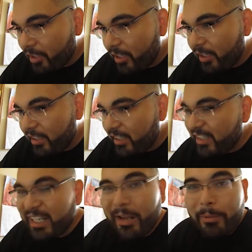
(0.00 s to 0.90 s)
Alright, it
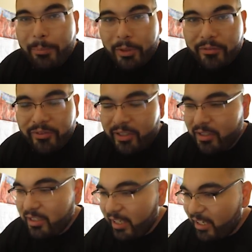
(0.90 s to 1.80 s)
doesn't gotta be
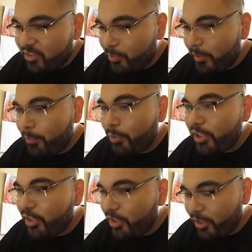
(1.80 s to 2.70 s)
perfect, it has to be
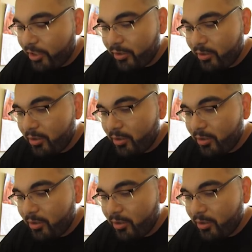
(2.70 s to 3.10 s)
pretty good.